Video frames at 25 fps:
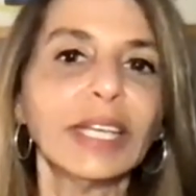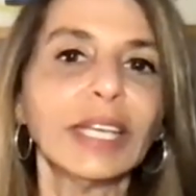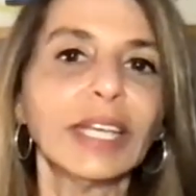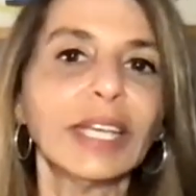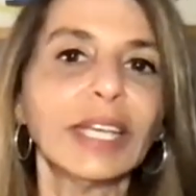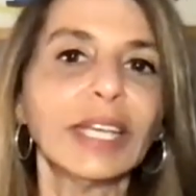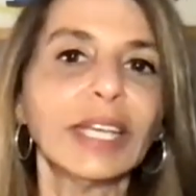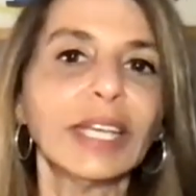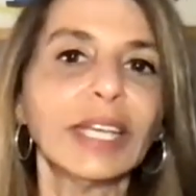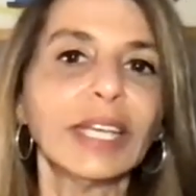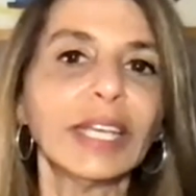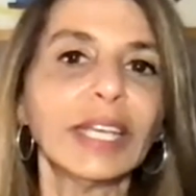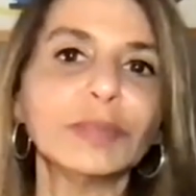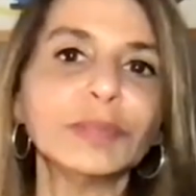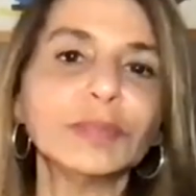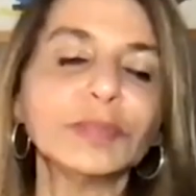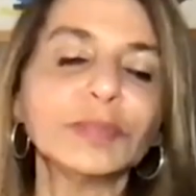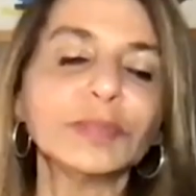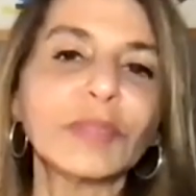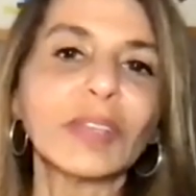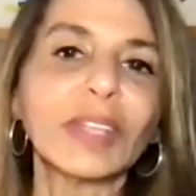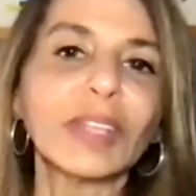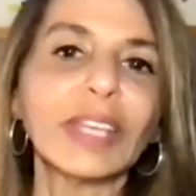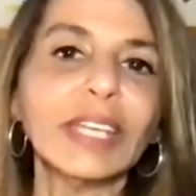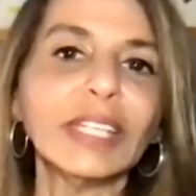
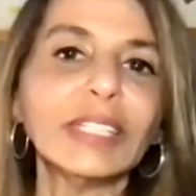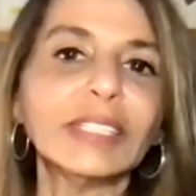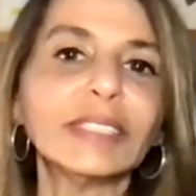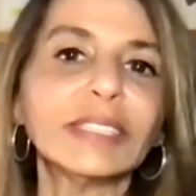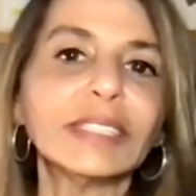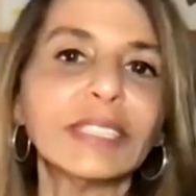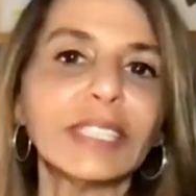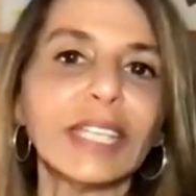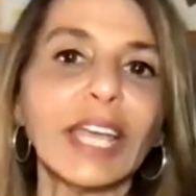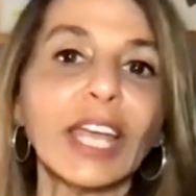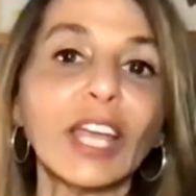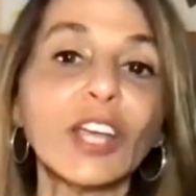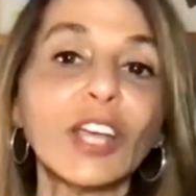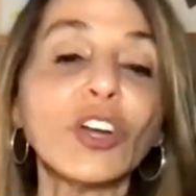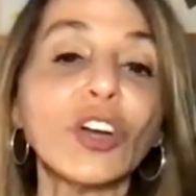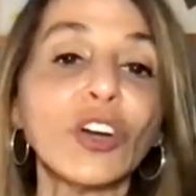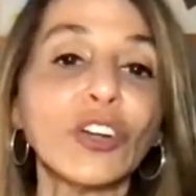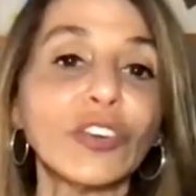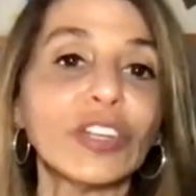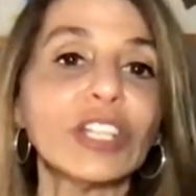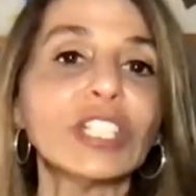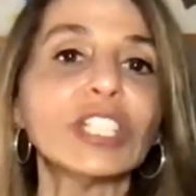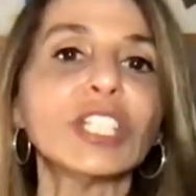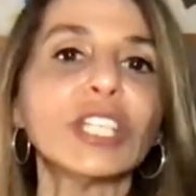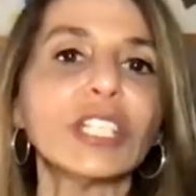It
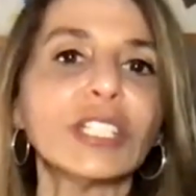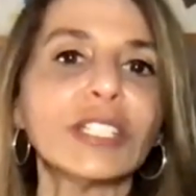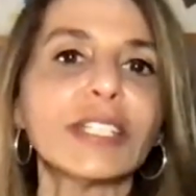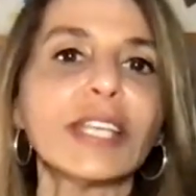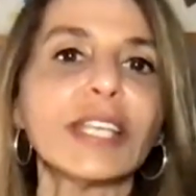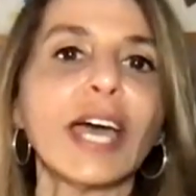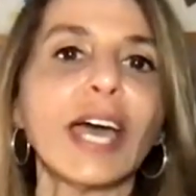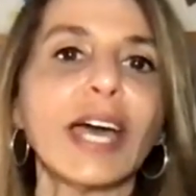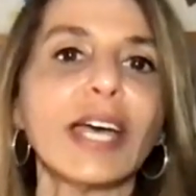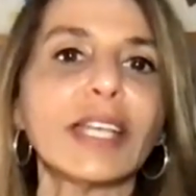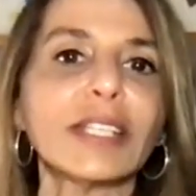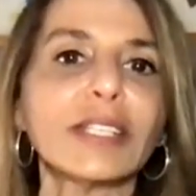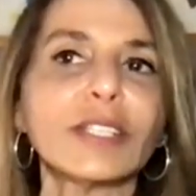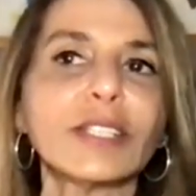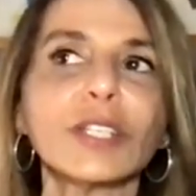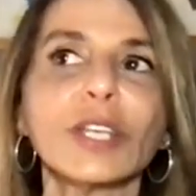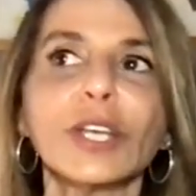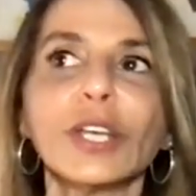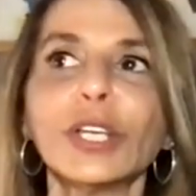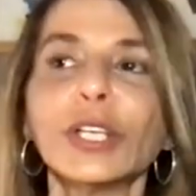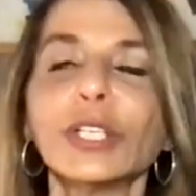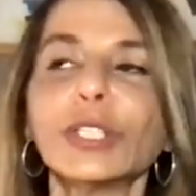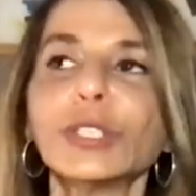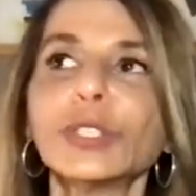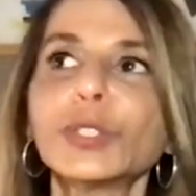encourages us
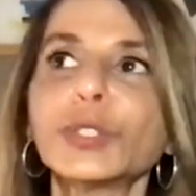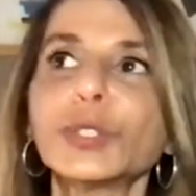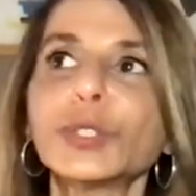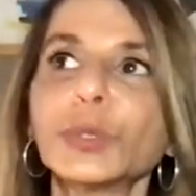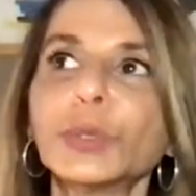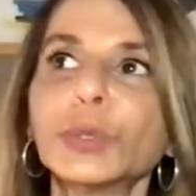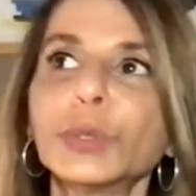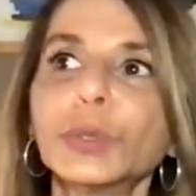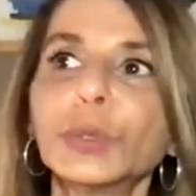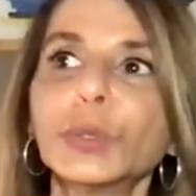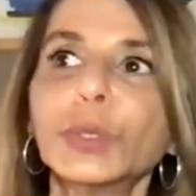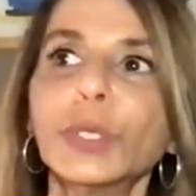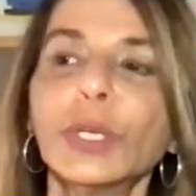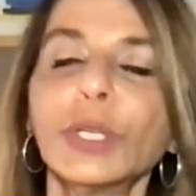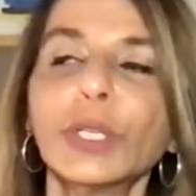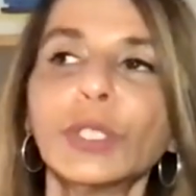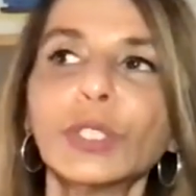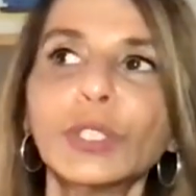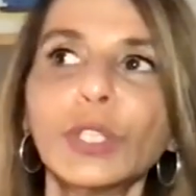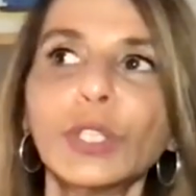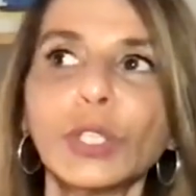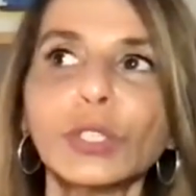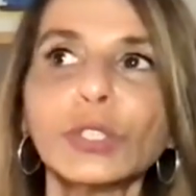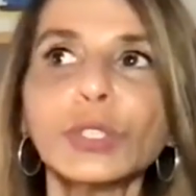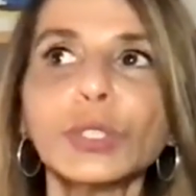to
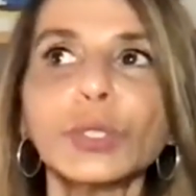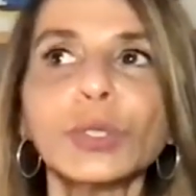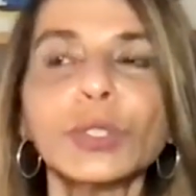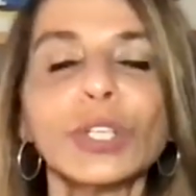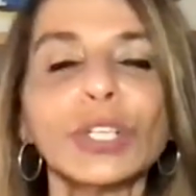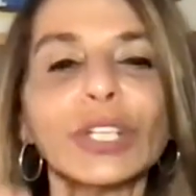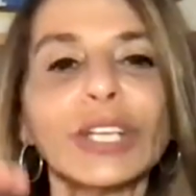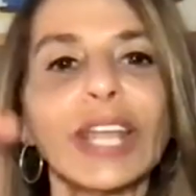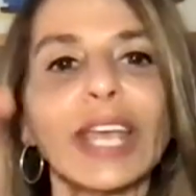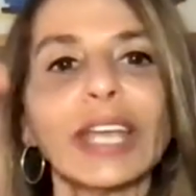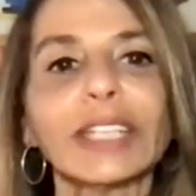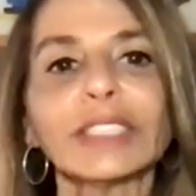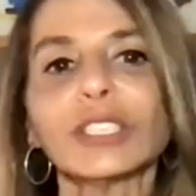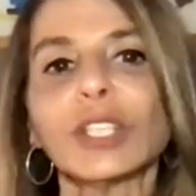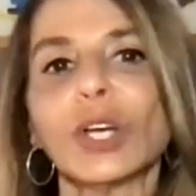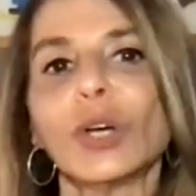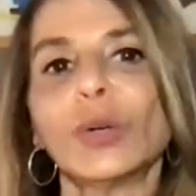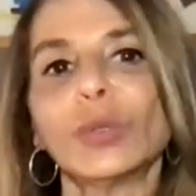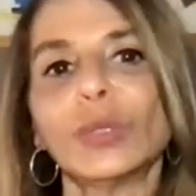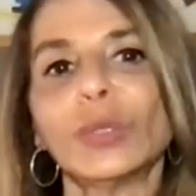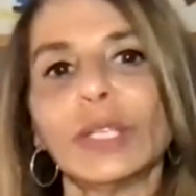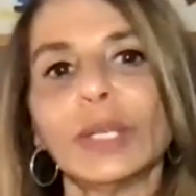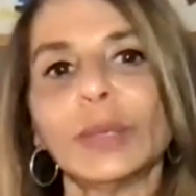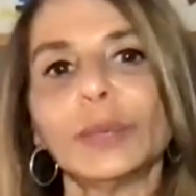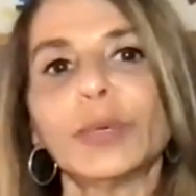not to connect
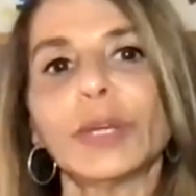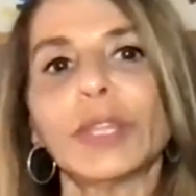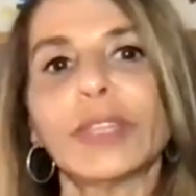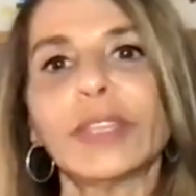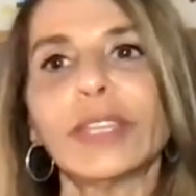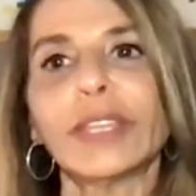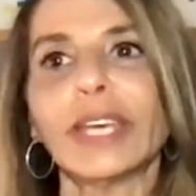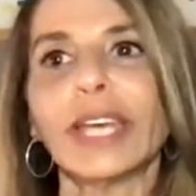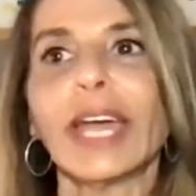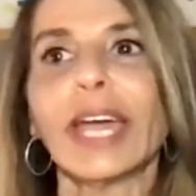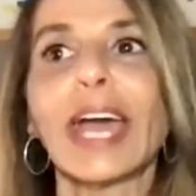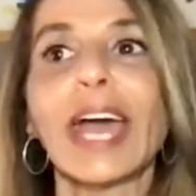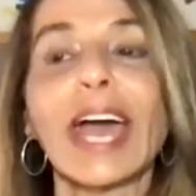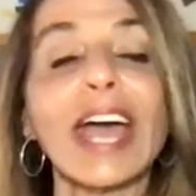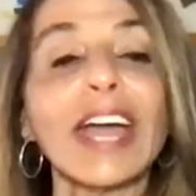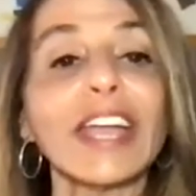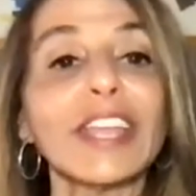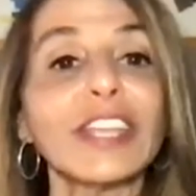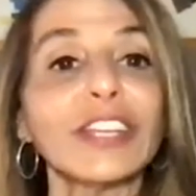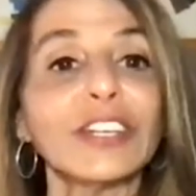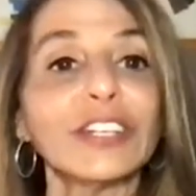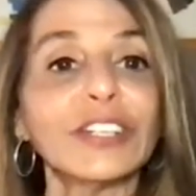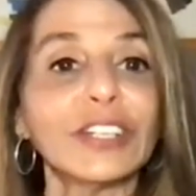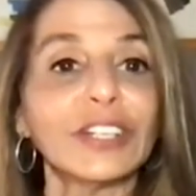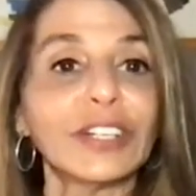only with the
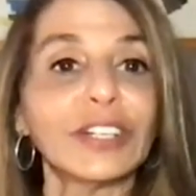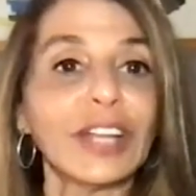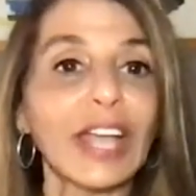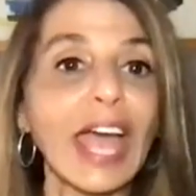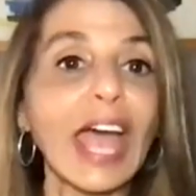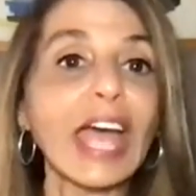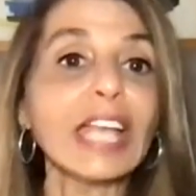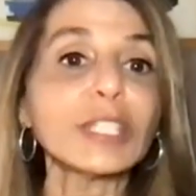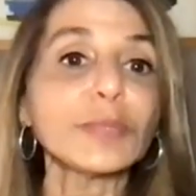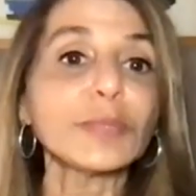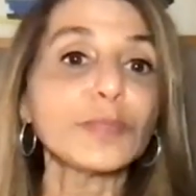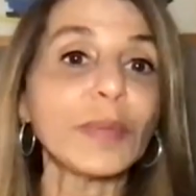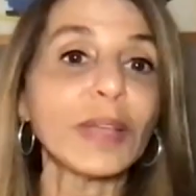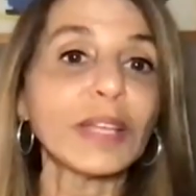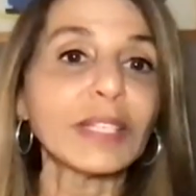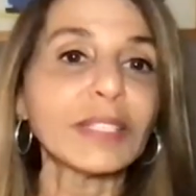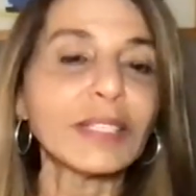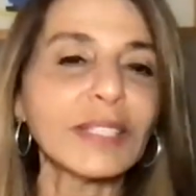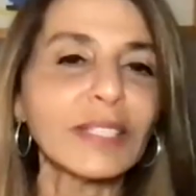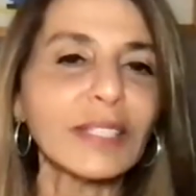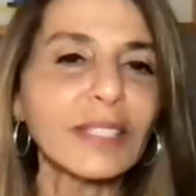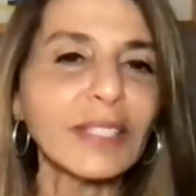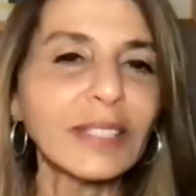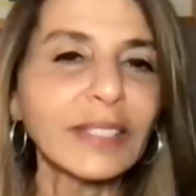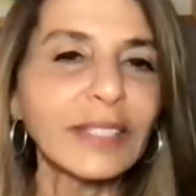higher
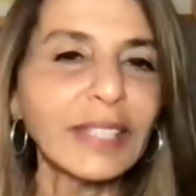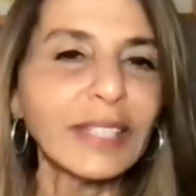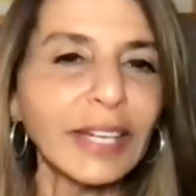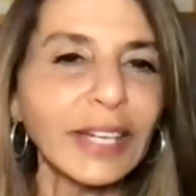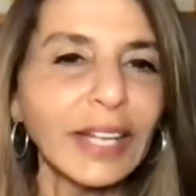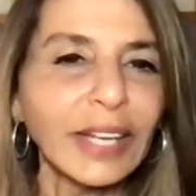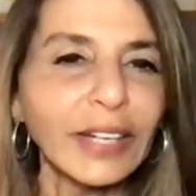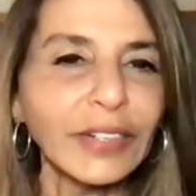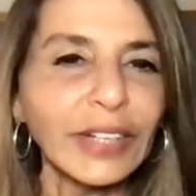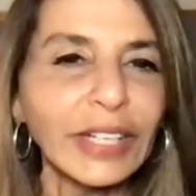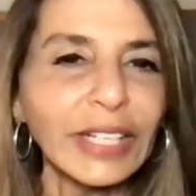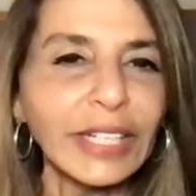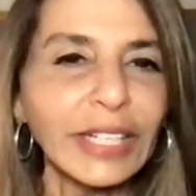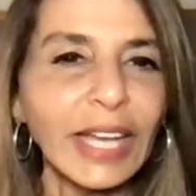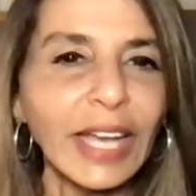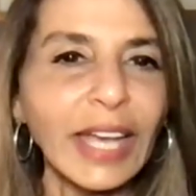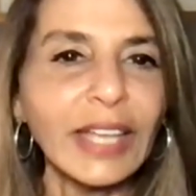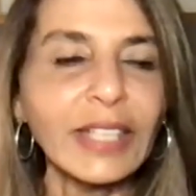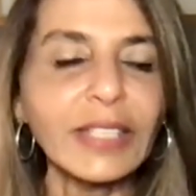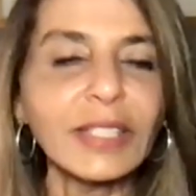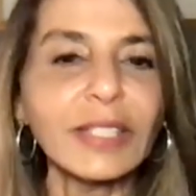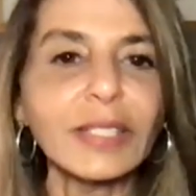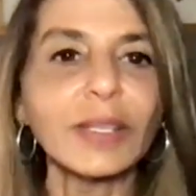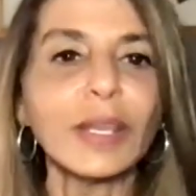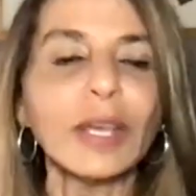aspects that are in
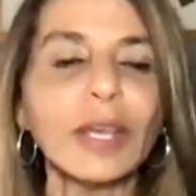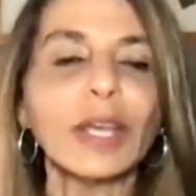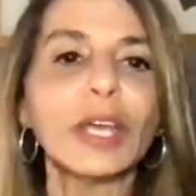us,